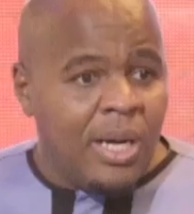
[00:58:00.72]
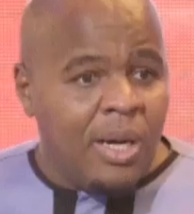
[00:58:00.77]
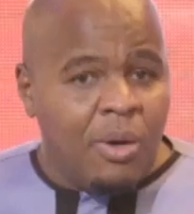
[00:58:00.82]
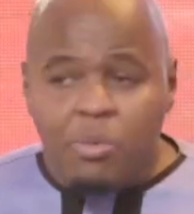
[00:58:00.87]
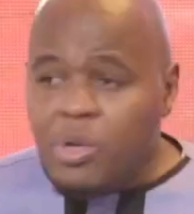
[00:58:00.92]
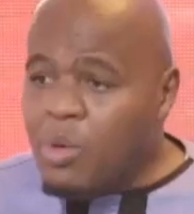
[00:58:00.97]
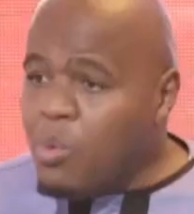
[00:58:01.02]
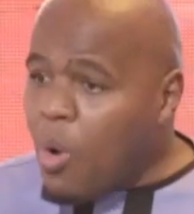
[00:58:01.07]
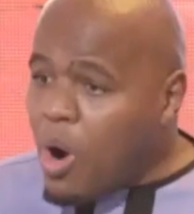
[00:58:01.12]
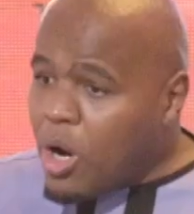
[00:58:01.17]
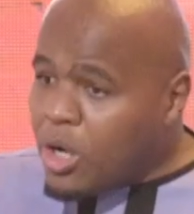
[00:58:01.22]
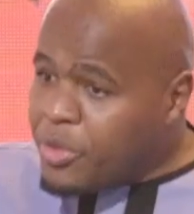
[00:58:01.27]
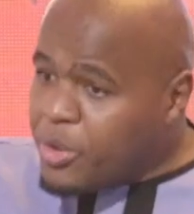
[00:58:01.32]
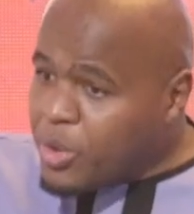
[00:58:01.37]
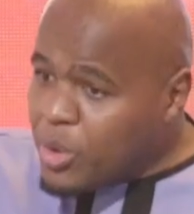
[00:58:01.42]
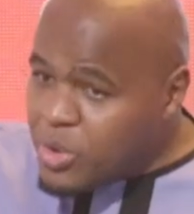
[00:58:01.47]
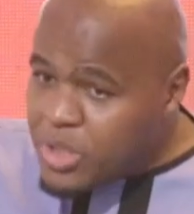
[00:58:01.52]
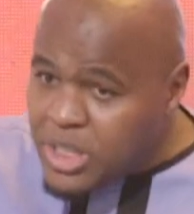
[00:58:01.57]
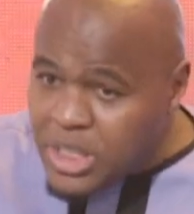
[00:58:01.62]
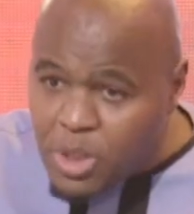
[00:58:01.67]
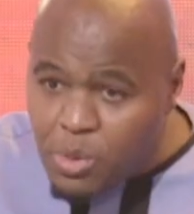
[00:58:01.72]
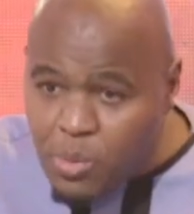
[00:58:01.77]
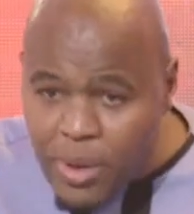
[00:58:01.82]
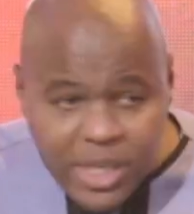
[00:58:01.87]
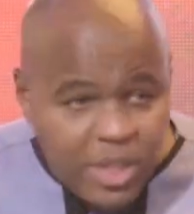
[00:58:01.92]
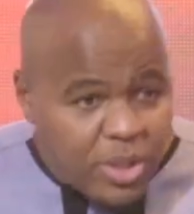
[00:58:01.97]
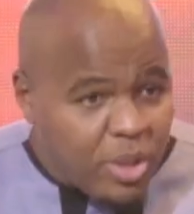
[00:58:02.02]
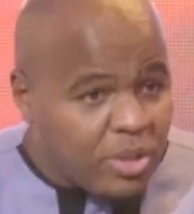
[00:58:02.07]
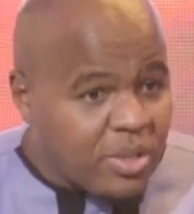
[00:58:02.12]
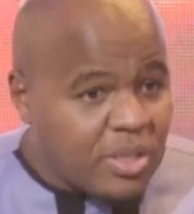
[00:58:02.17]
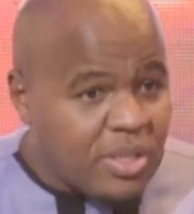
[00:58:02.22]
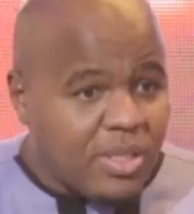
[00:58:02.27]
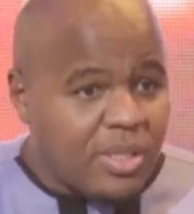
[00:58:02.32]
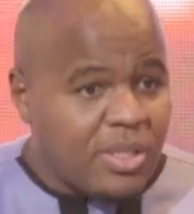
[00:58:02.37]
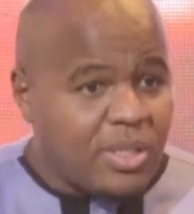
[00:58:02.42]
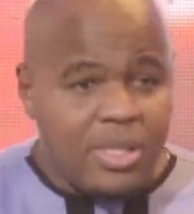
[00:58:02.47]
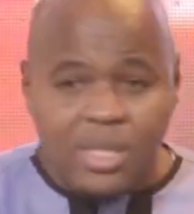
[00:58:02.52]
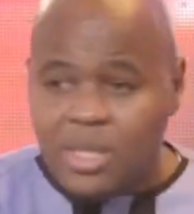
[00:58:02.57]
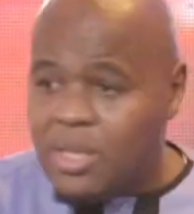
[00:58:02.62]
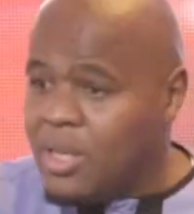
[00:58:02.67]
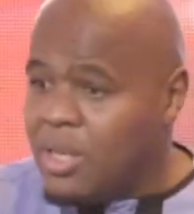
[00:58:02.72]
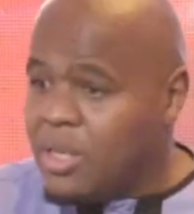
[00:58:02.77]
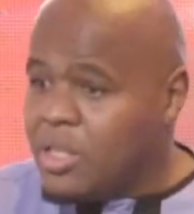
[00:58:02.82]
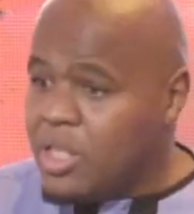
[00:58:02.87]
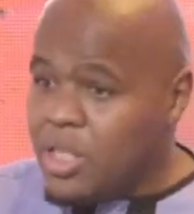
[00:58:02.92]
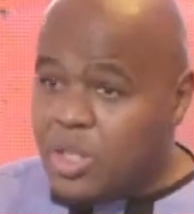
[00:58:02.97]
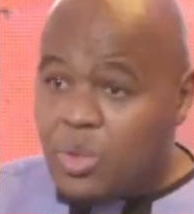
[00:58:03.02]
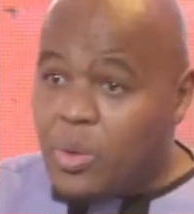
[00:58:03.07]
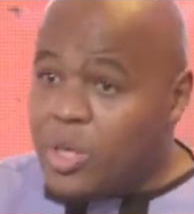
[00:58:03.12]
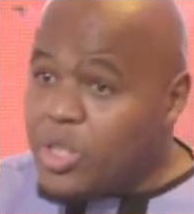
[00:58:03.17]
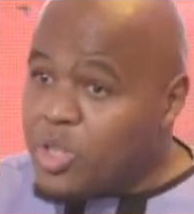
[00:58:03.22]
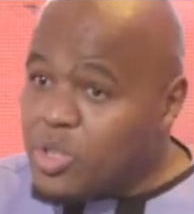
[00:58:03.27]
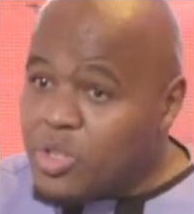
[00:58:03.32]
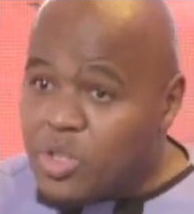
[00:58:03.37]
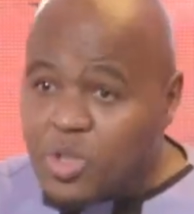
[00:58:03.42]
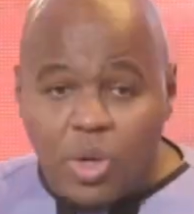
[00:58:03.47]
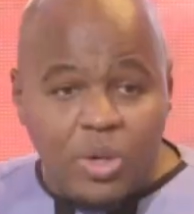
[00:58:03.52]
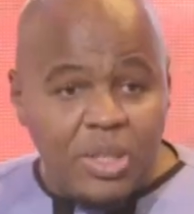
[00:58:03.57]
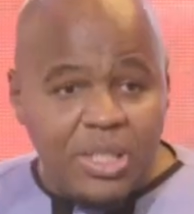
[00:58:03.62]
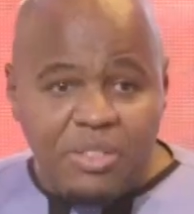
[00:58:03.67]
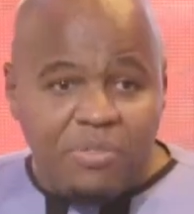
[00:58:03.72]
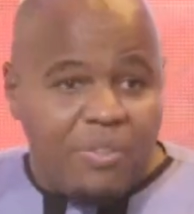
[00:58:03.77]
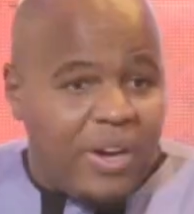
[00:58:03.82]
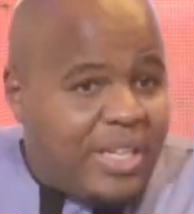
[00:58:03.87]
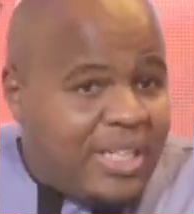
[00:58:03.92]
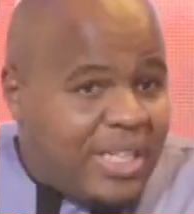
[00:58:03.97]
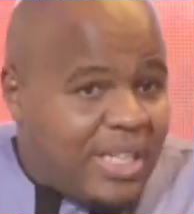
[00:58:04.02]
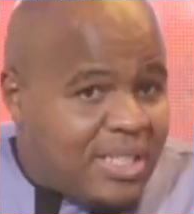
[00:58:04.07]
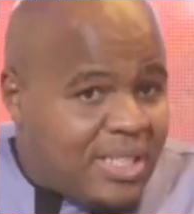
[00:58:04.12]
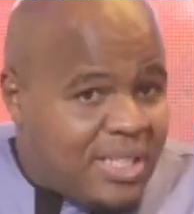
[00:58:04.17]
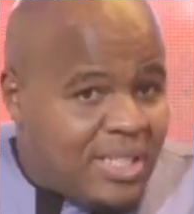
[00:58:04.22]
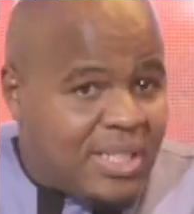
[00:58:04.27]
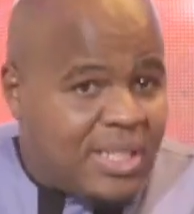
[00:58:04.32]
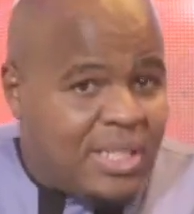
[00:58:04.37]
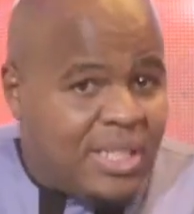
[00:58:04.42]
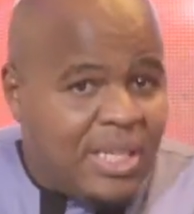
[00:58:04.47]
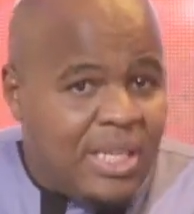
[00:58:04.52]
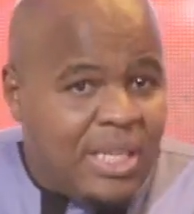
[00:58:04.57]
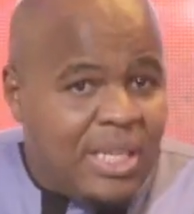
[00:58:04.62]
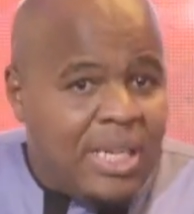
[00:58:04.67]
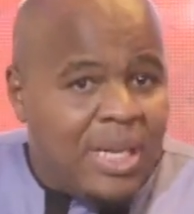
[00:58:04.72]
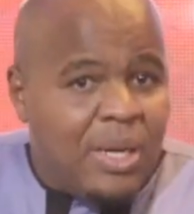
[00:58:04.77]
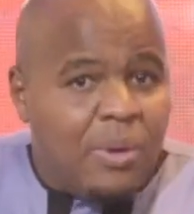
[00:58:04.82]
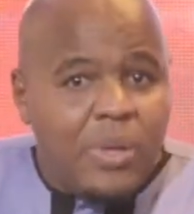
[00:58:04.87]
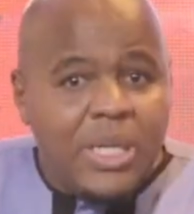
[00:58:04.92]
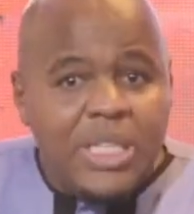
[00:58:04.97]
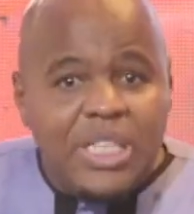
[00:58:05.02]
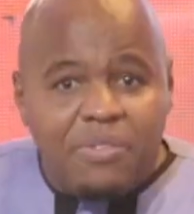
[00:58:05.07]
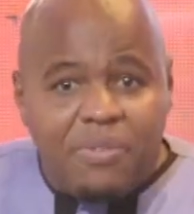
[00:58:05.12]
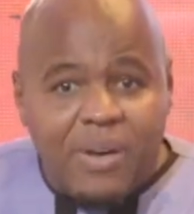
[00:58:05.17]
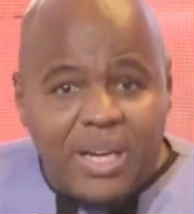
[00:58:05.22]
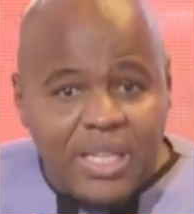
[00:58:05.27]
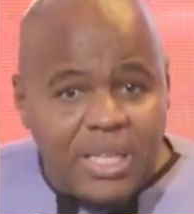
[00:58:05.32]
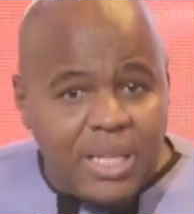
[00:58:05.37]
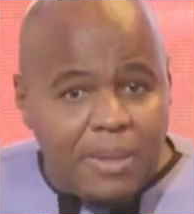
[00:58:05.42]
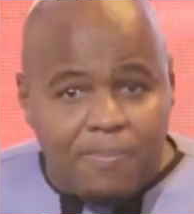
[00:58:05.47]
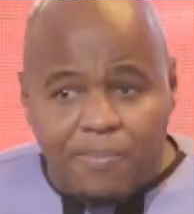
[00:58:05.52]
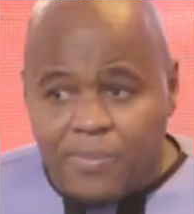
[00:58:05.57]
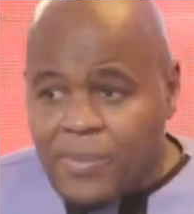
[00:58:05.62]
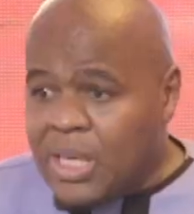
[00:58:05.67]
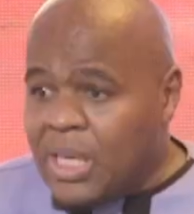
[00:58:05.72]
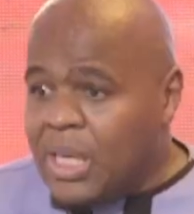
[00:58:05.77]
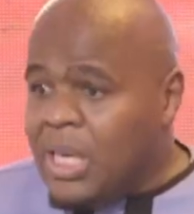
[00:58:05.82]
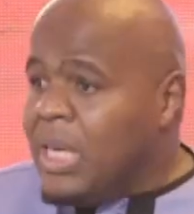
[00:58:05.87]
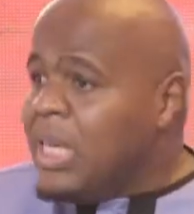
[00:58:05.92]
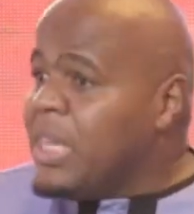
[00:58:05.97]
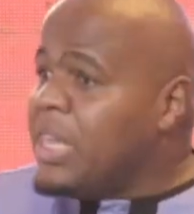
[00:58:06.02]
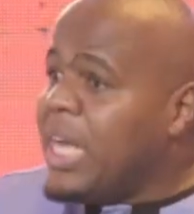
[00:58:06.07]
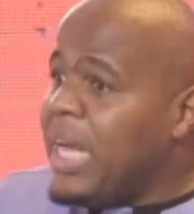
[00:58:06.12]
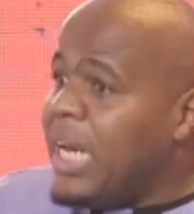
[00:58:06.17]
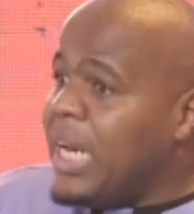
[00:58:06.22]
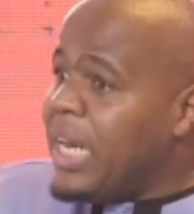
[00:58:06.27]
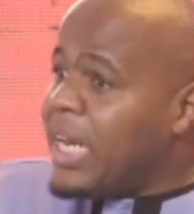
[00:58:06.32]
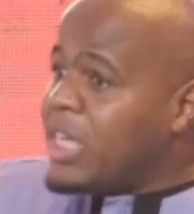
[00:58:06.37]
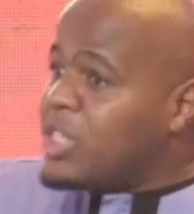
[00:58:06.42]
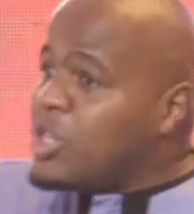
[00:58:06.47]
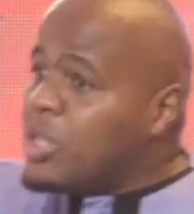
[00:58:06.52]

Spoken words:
We walk through situations. Situations don't define us. We define them. The election